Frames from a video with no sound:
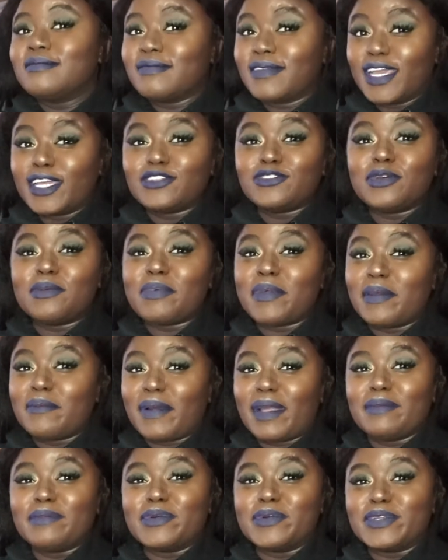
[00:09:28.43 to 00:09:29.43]
Get you a pair of
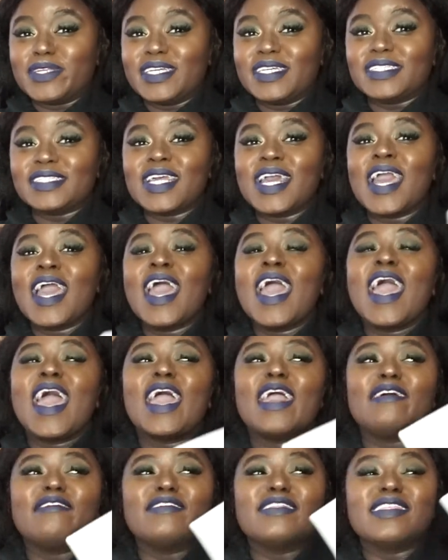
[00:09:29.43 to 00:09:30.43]
white booties.
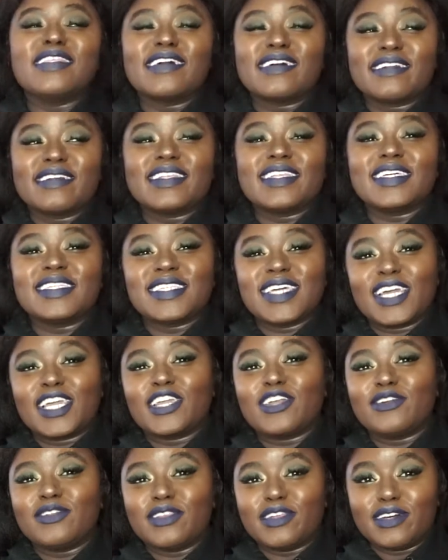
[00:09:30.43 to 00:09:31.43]
It will literally take
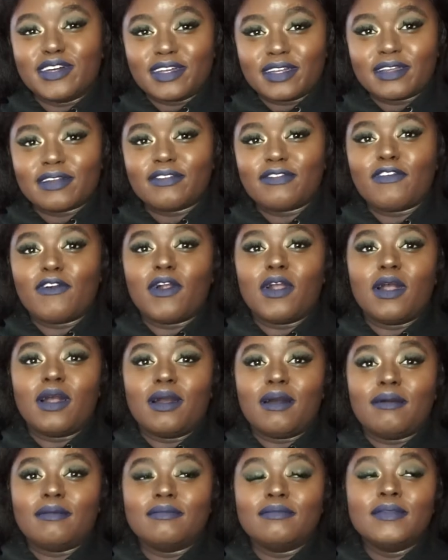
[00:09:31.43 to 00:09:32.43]
your look
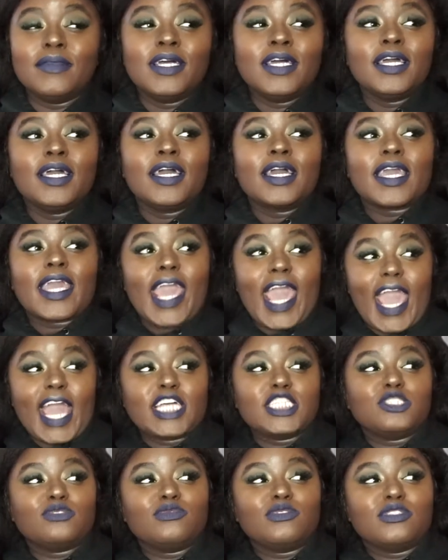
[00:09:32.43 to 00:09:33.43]
from
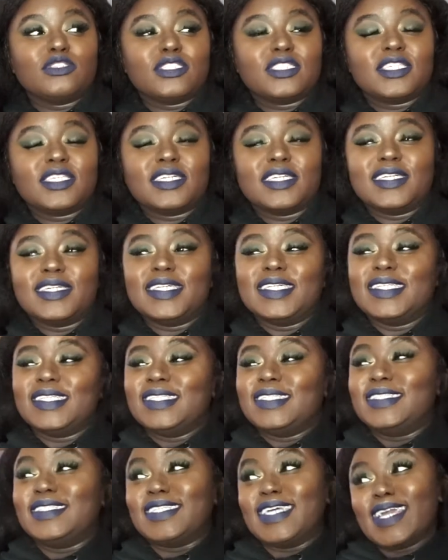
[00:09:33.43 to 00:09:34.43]
casual to
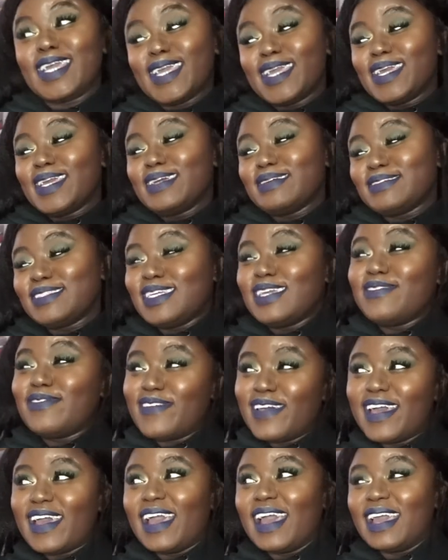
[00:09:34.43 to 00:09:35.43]
damn, she
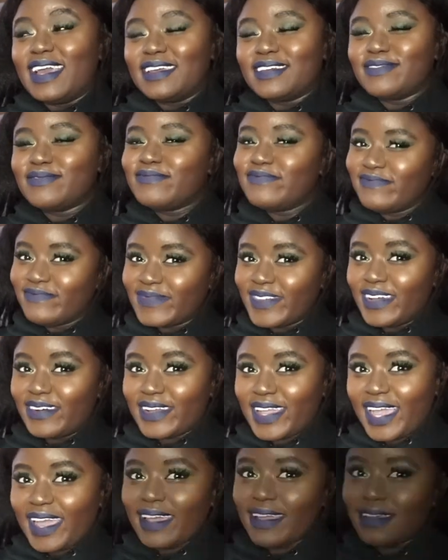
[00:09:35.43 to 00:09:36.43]
fine.
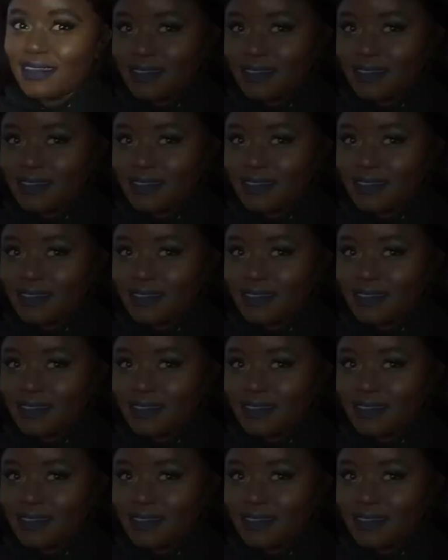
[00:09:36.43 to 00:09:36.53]
Okay.